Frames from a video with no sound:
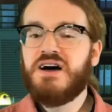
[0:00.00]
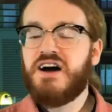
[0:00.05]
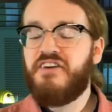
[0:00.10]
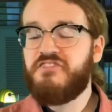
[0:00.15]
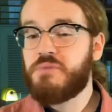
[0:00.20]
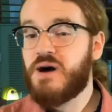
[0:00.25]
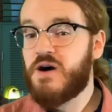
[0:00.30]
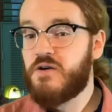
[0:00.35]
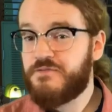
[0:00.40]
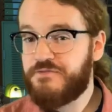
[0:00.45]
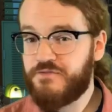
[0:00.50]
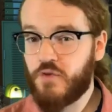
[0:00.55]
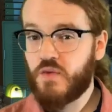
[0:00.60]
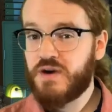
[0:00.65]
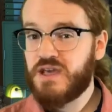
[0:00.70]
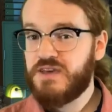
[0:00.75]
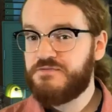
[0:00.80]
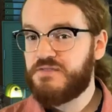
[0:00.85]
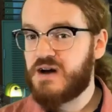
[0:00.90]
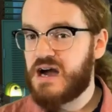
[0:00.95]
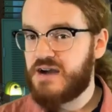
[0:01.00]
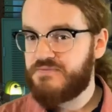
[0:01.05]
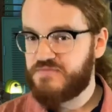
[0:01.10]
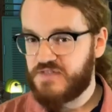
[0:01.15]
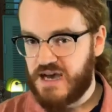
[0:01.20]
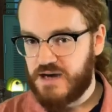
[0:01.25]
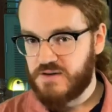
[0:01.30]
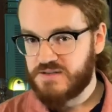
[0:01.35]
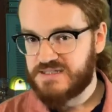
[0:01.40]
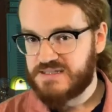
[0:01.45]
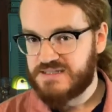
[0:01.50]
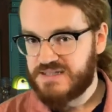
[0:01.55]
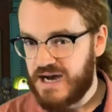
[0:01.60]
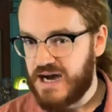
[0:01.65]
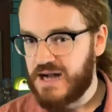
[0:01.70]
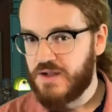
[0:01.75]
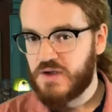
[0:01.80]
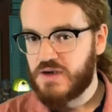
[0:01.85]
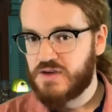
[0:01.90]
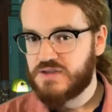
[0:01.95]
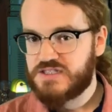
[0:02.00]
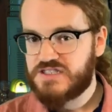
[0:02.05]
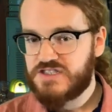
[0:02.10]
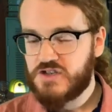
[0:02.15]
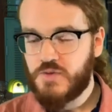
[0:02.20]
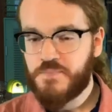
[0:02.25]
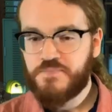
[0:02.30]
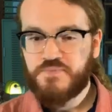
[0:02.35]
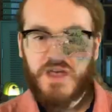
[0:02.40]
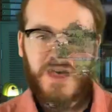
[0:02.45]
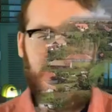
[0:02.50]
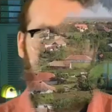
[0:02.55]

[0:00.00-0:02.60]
of about $45,000, so